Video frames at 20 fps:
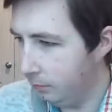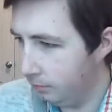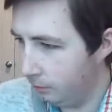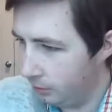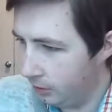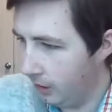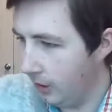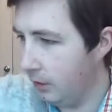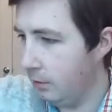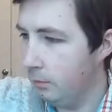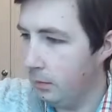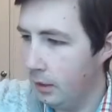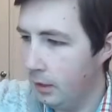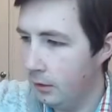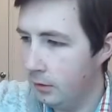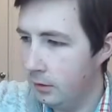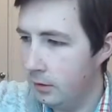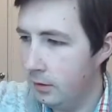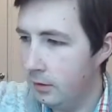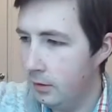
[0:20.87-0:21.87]
chat
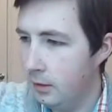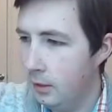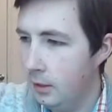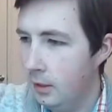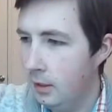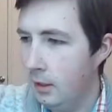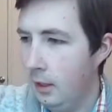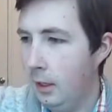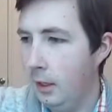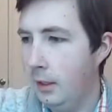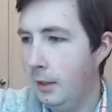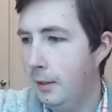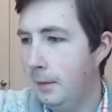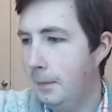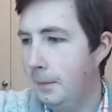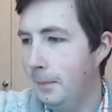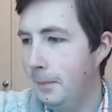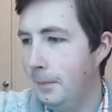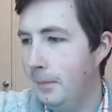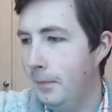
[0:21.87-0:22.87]
about
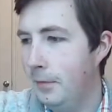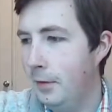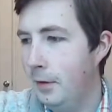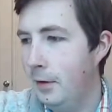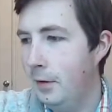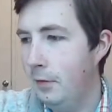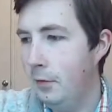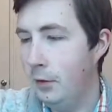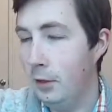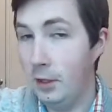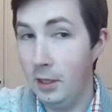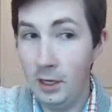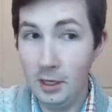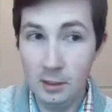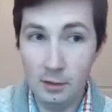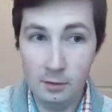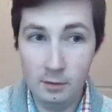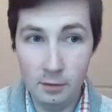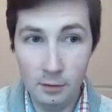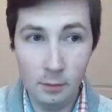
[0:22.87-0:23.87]
for the
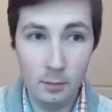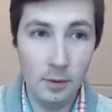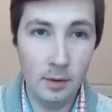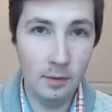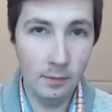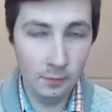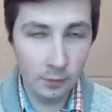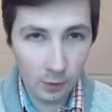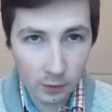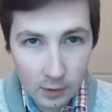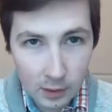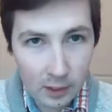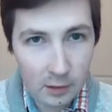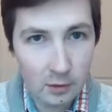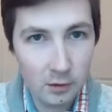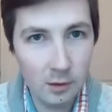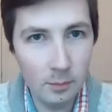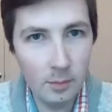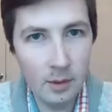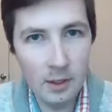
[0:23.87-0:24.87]
last few days
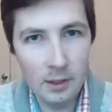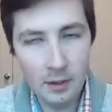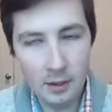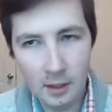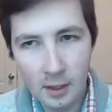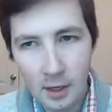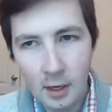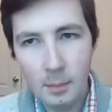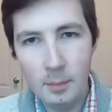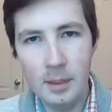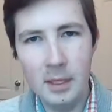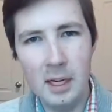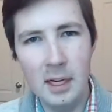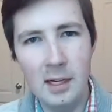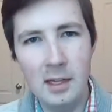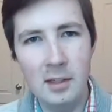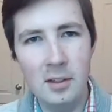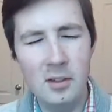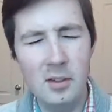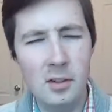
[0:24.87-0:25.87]
of the month,
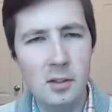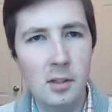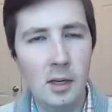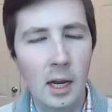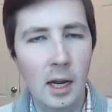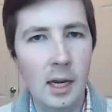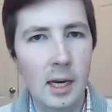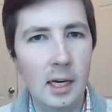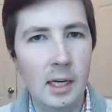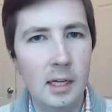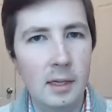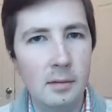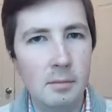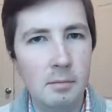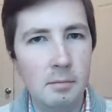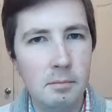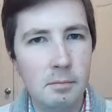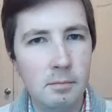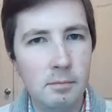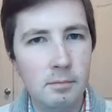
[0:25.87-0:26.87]
because I
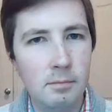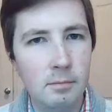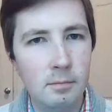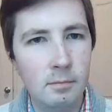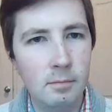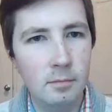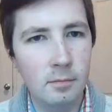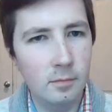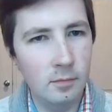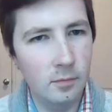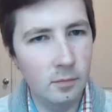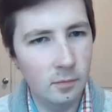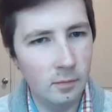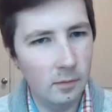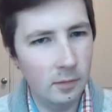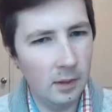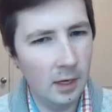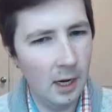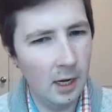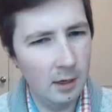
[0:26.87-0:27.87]

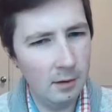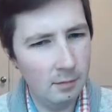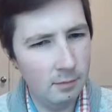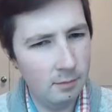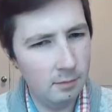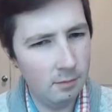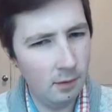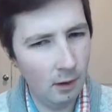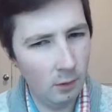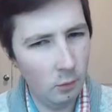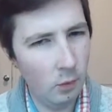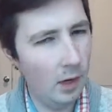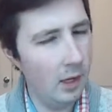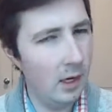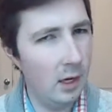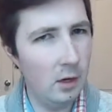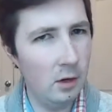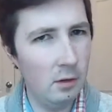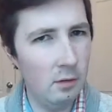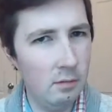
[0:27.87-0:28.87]
ran
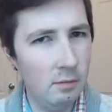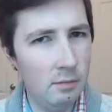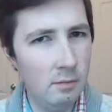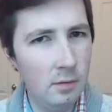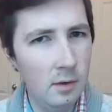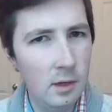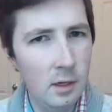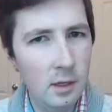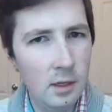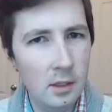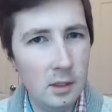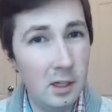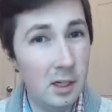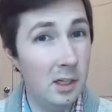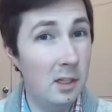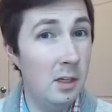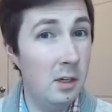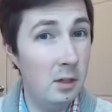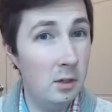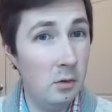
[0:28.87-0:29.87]
out of
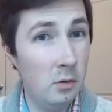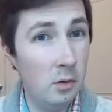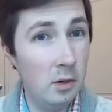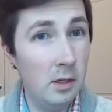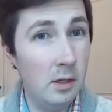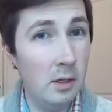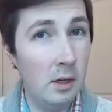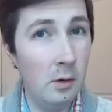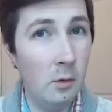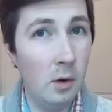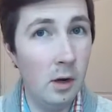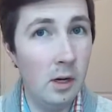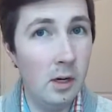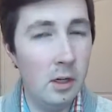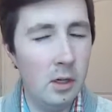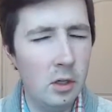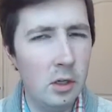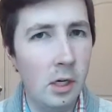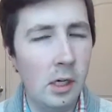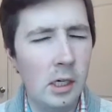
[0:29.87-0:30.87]
D&D stories that I wanted to
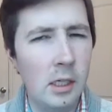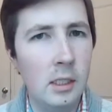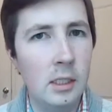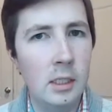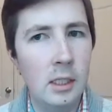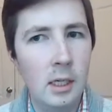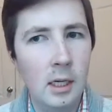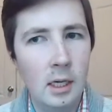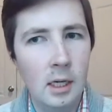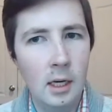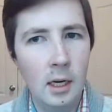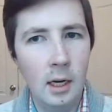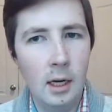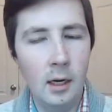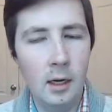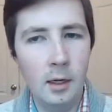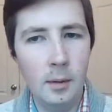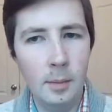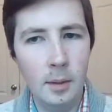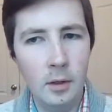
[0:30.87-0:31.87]
share.
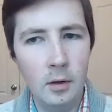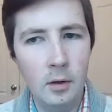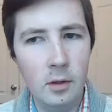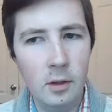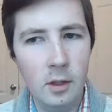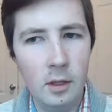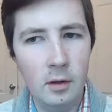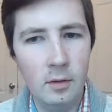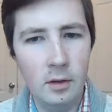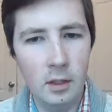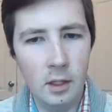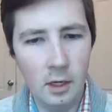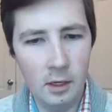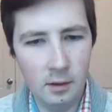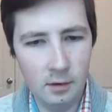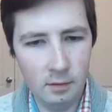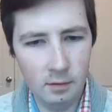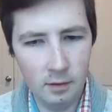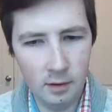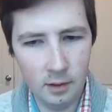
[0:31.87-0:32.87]
I couldn't think of a lot
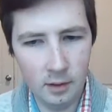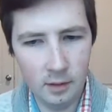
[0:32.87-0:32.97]
of,